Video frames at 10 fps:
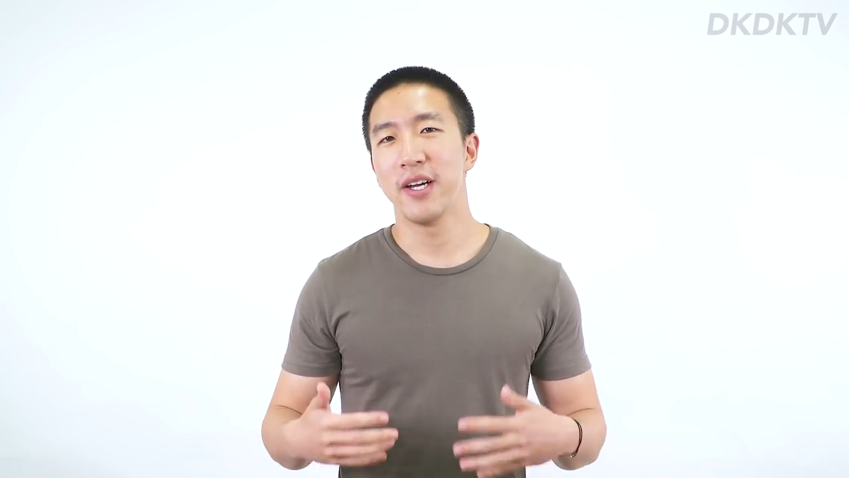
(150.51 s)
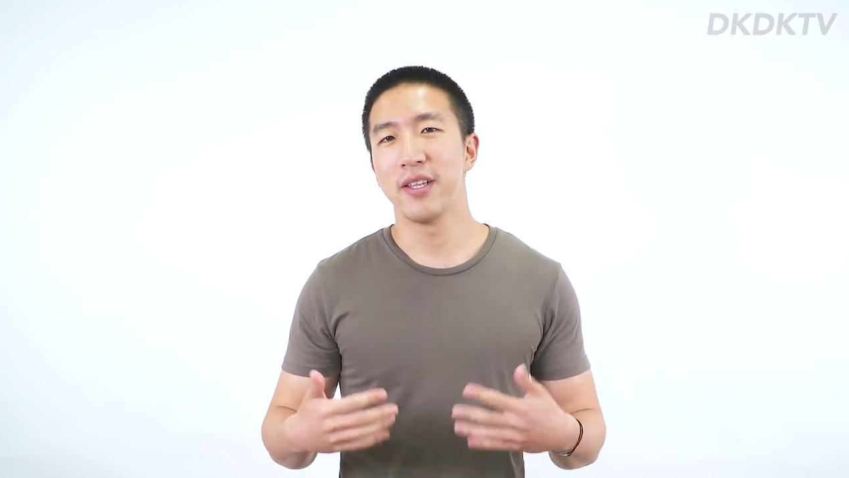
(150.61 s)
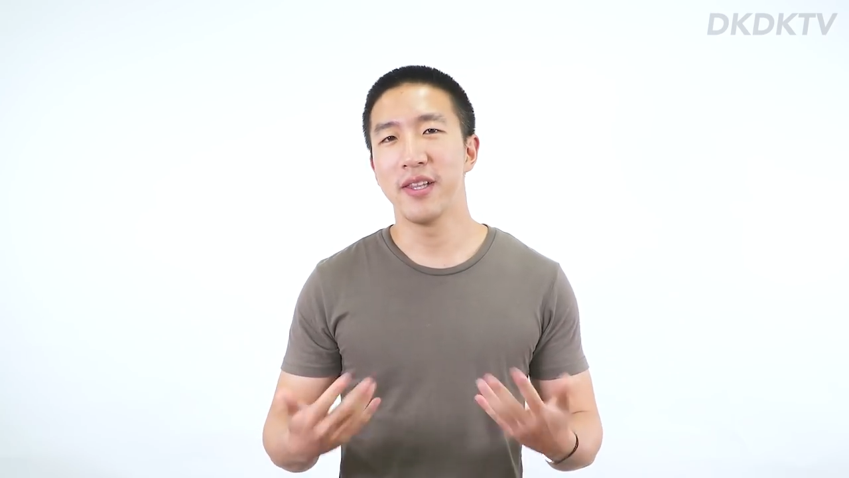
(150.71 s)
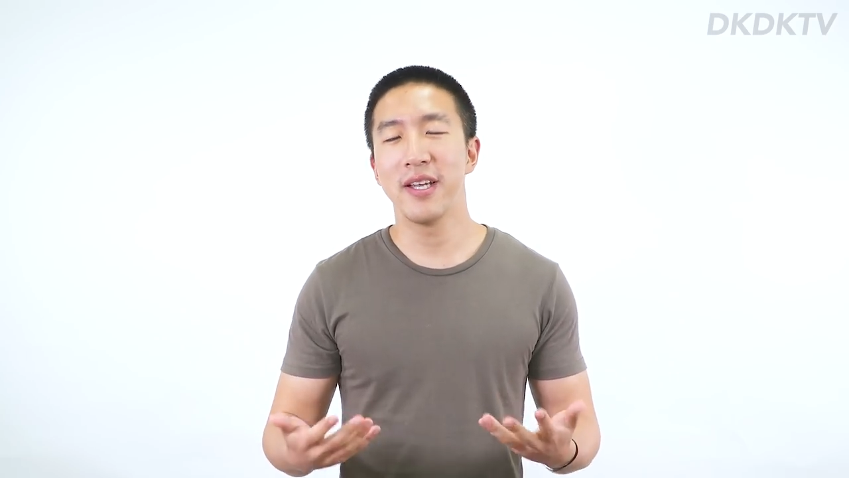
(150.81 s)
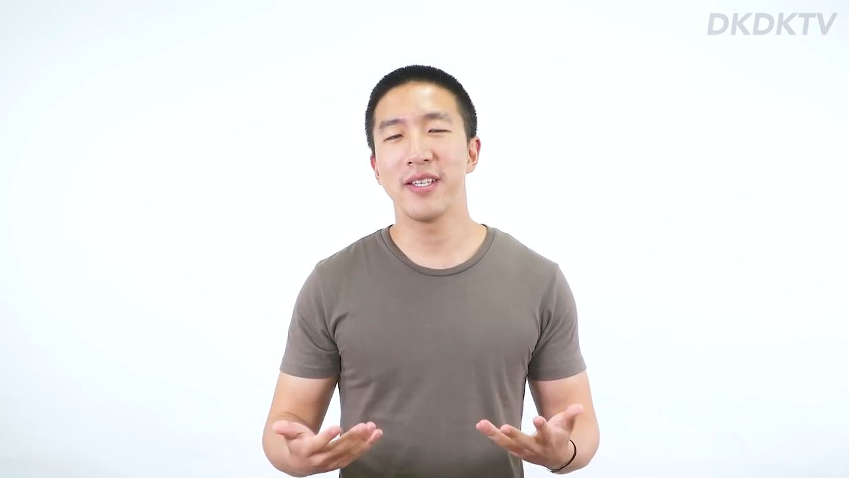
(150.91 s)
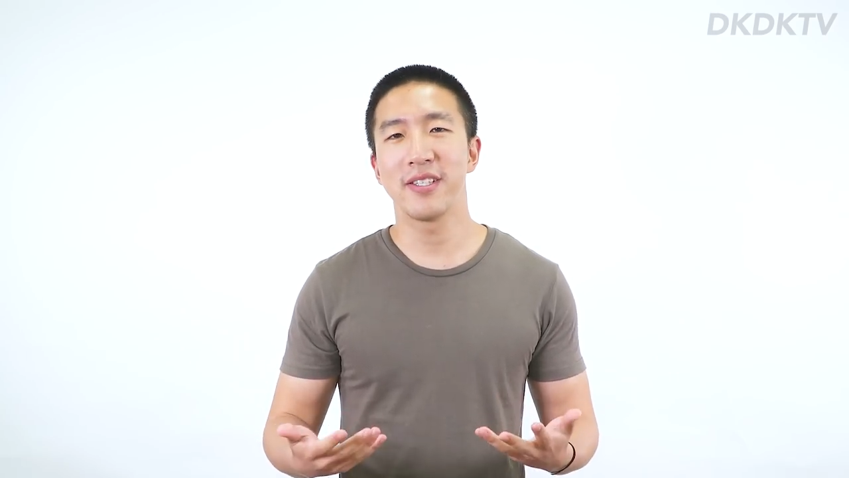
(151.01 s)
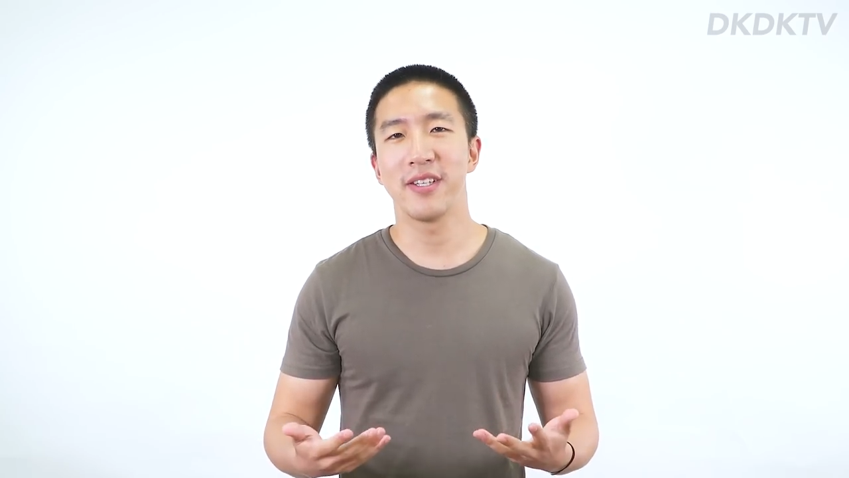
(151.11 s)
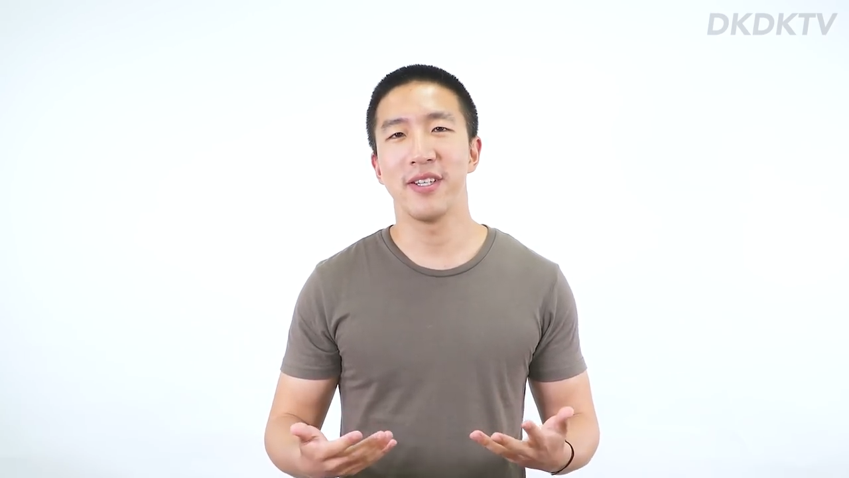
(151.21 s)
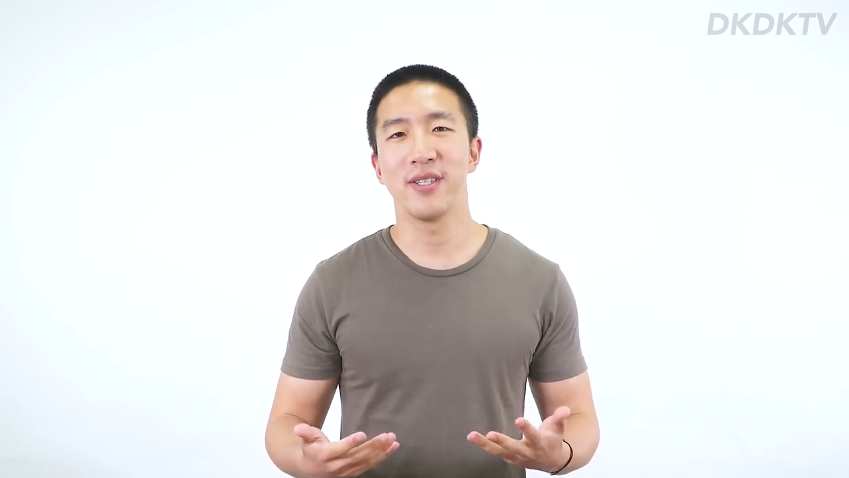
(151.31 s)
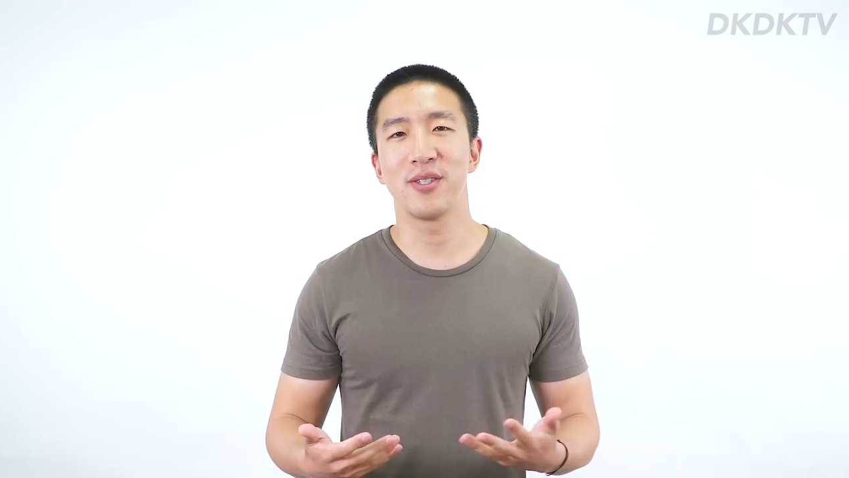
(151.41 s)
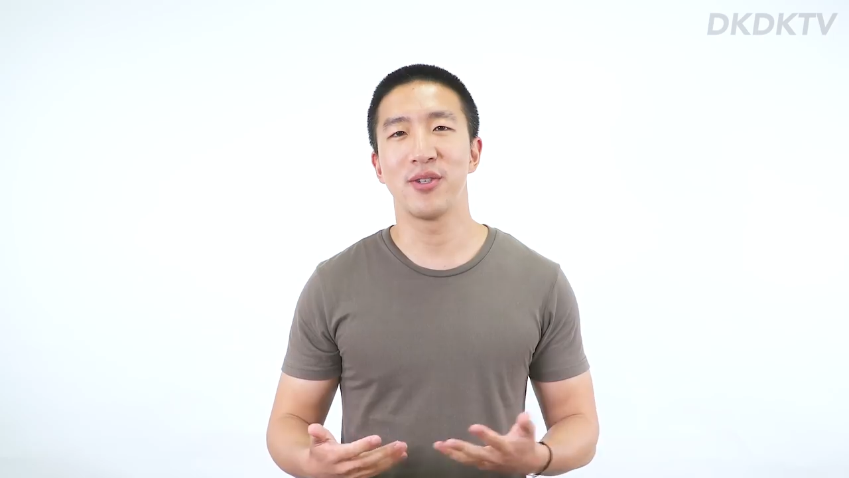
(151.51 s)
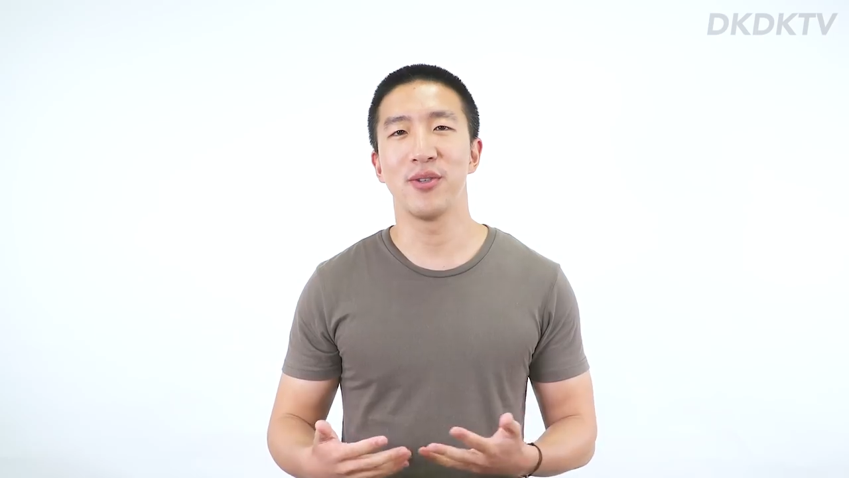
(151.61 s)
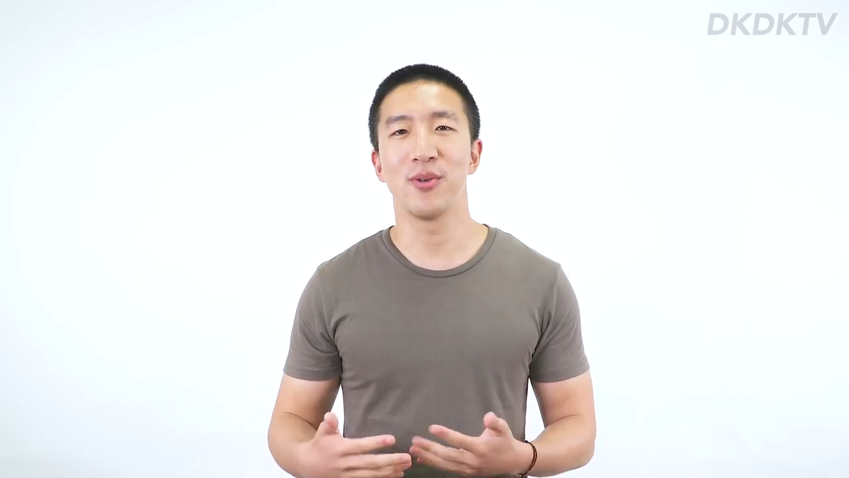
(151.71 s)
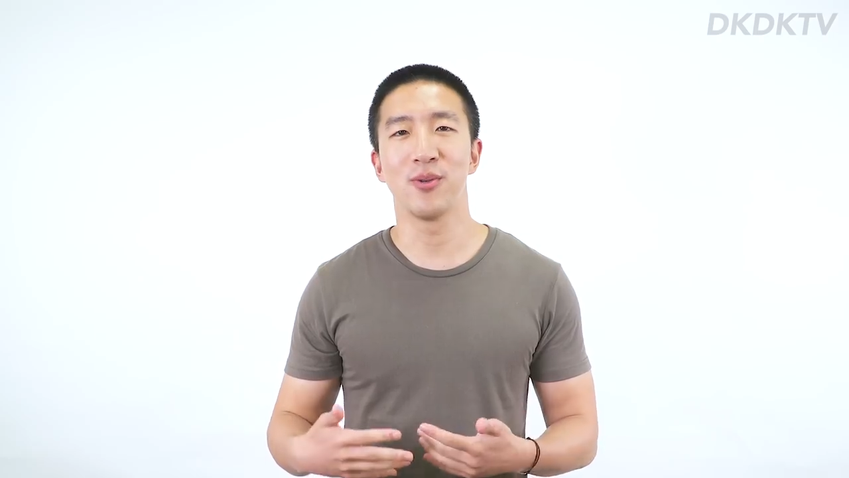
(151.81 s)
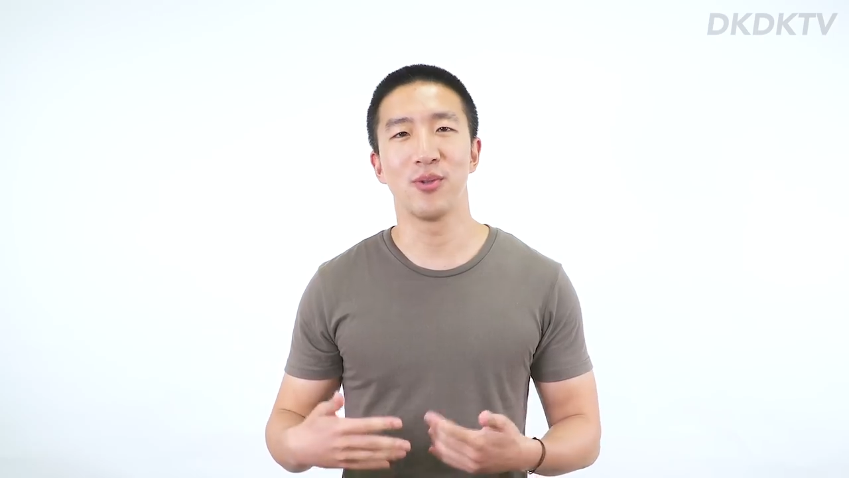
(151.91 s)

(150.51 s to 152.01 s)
the listeners to